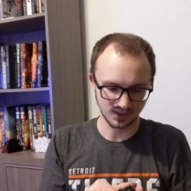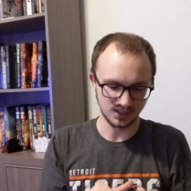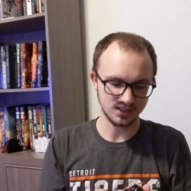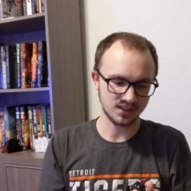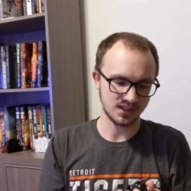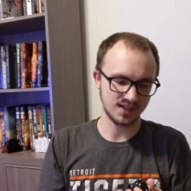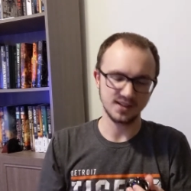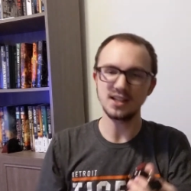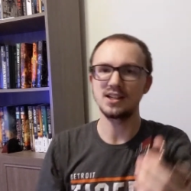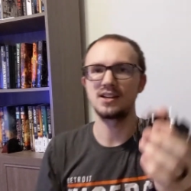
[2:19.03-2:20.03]
It is kind of
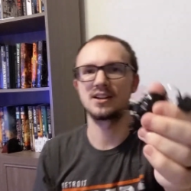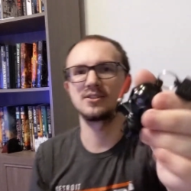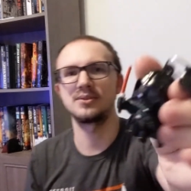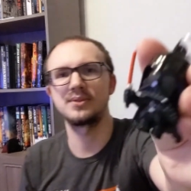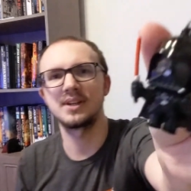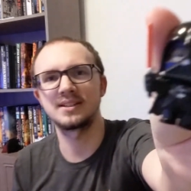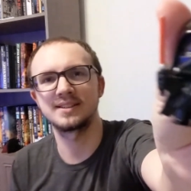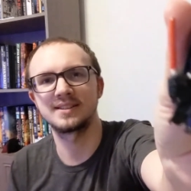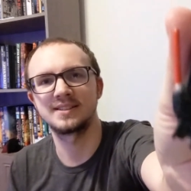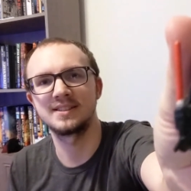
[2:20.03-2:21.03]
neat. I don't know if you guys
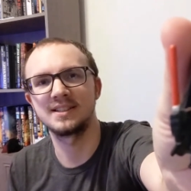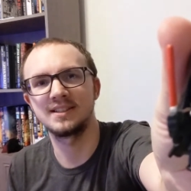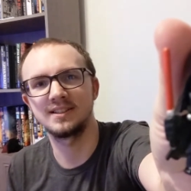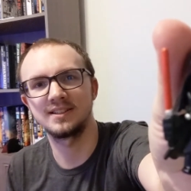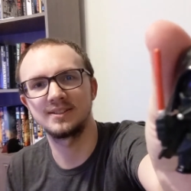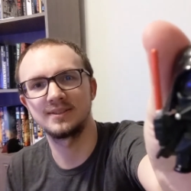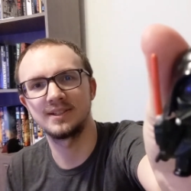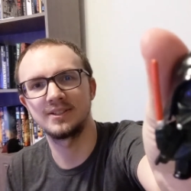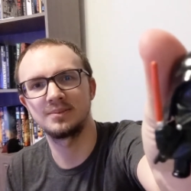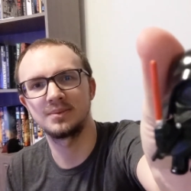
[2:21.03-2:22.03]
can see it in the
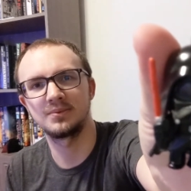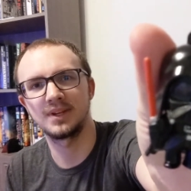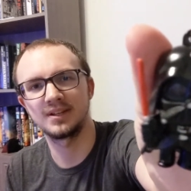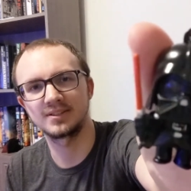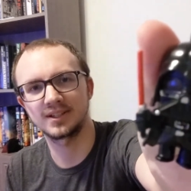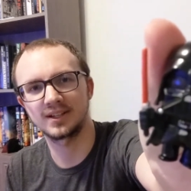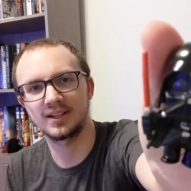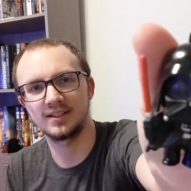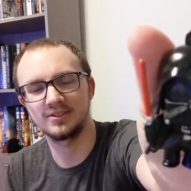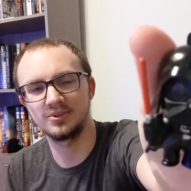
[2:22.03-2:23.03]
video, but Vader's
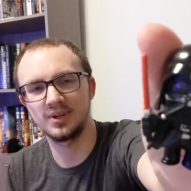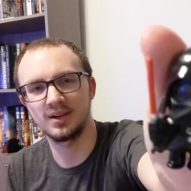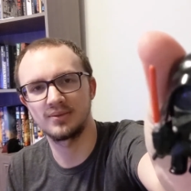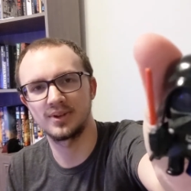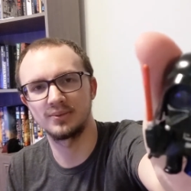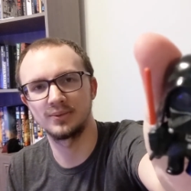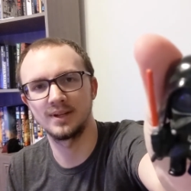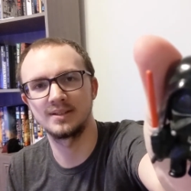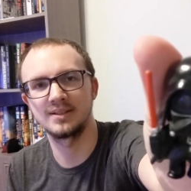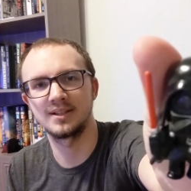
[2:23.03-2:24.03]
eyes do have that
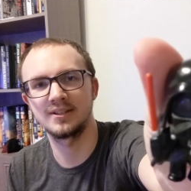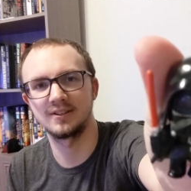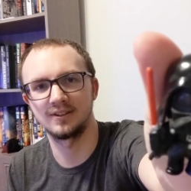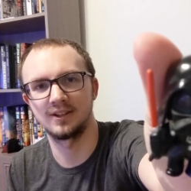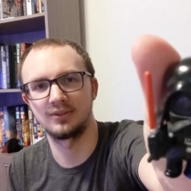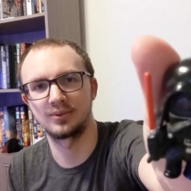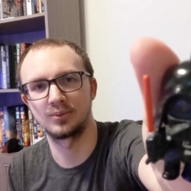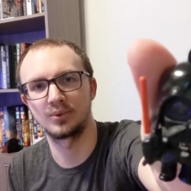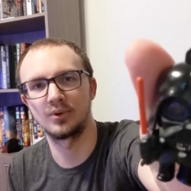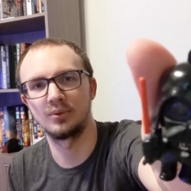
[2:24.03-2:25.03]
red tint, like from
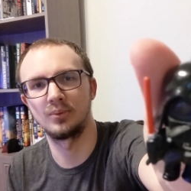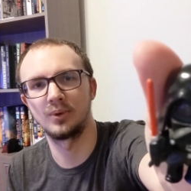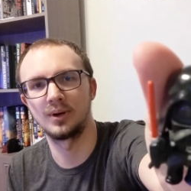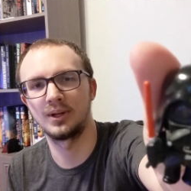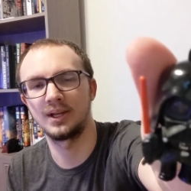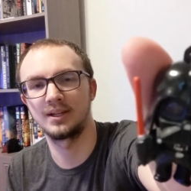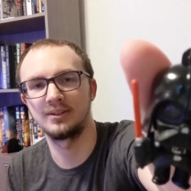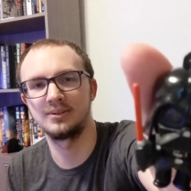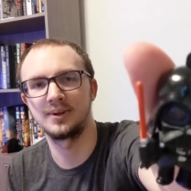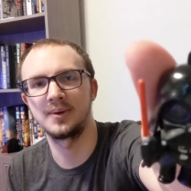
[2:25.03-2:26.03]
Rogue One and A
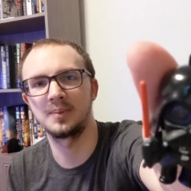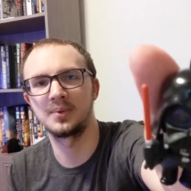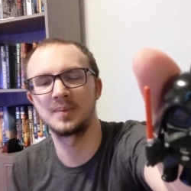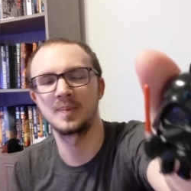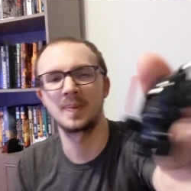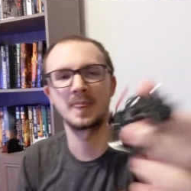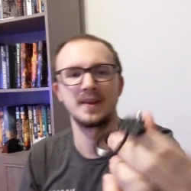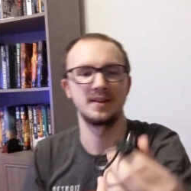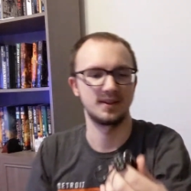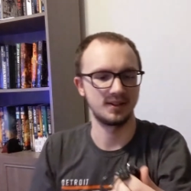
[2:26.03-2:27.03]
New Hope.
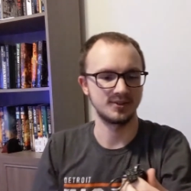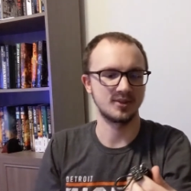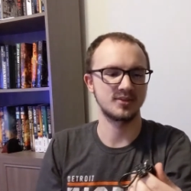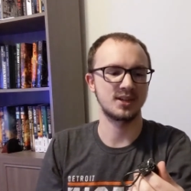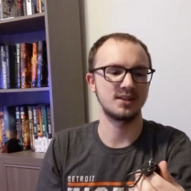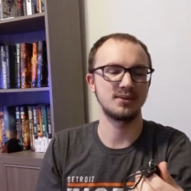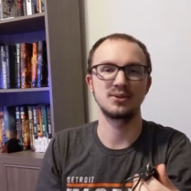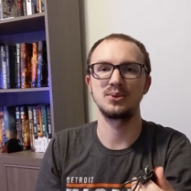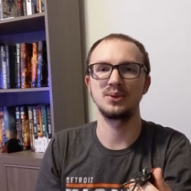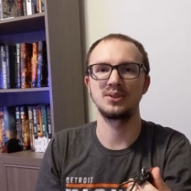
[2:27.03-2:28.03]
Uh, so that's kind of a
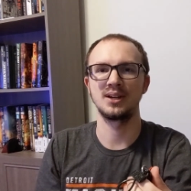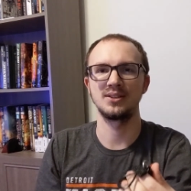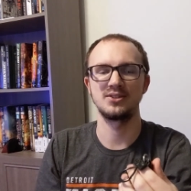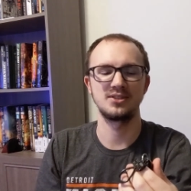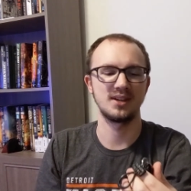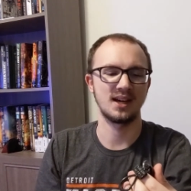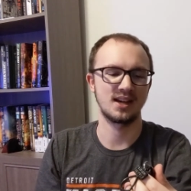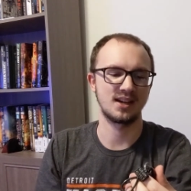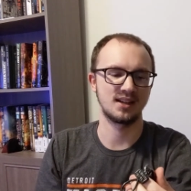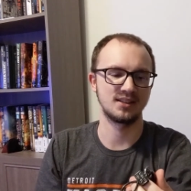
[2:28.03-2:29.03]
cool touch
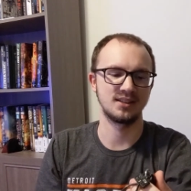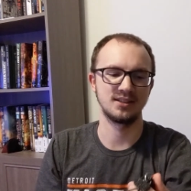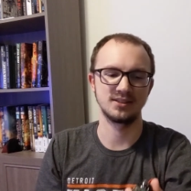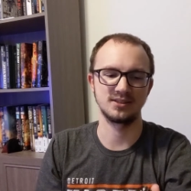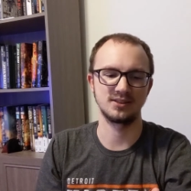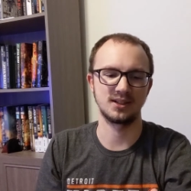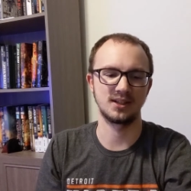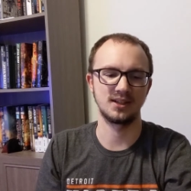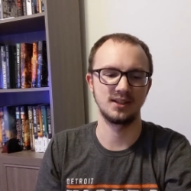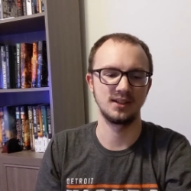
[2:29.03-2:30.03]
added onto this little
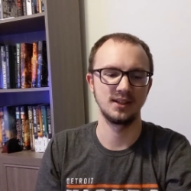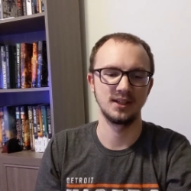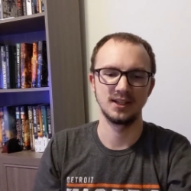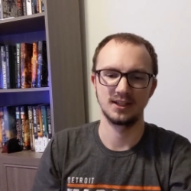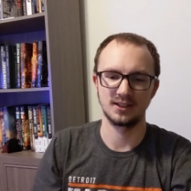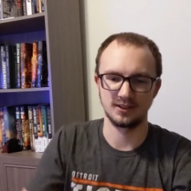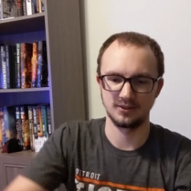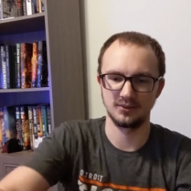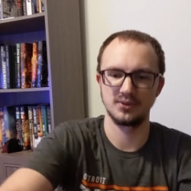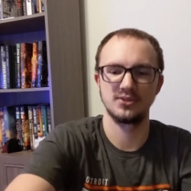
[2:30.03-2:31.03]
guy.
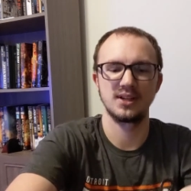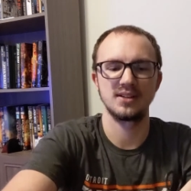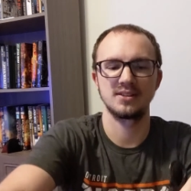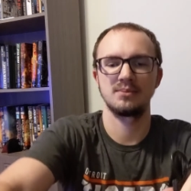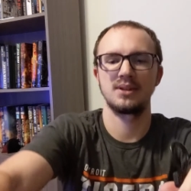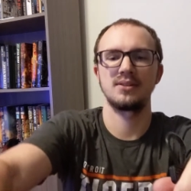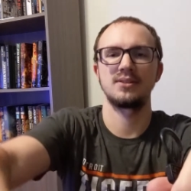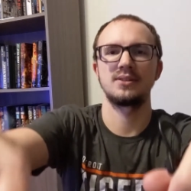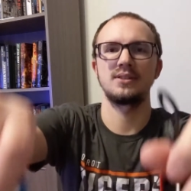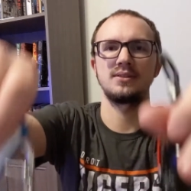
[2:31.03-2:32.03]
Um, for size
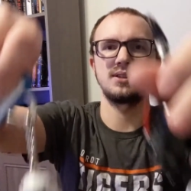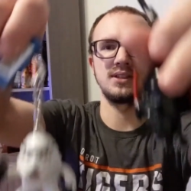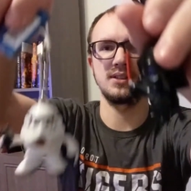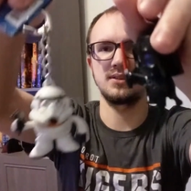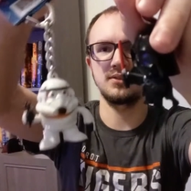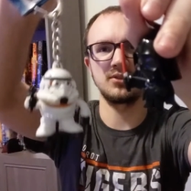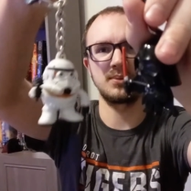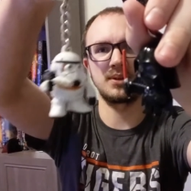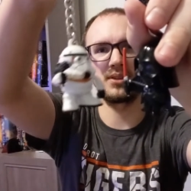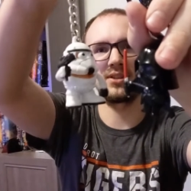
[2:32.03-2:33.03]
comparison, he is just
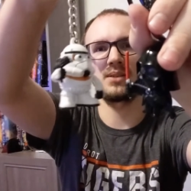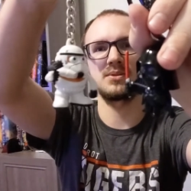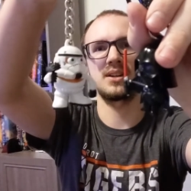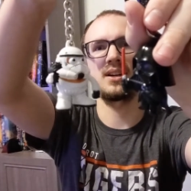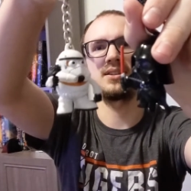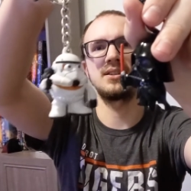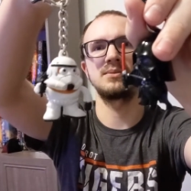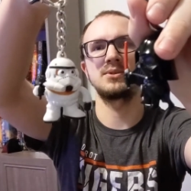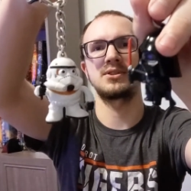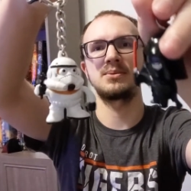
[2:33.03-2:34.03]
about the same size as
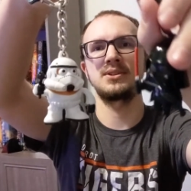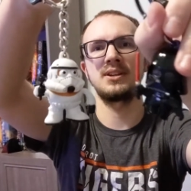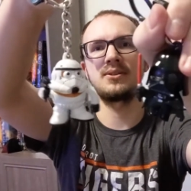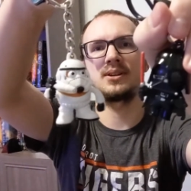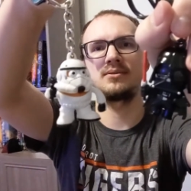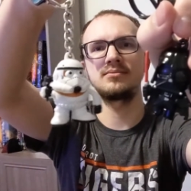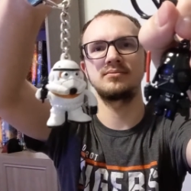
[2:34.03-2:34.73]
Mr. Potato Head.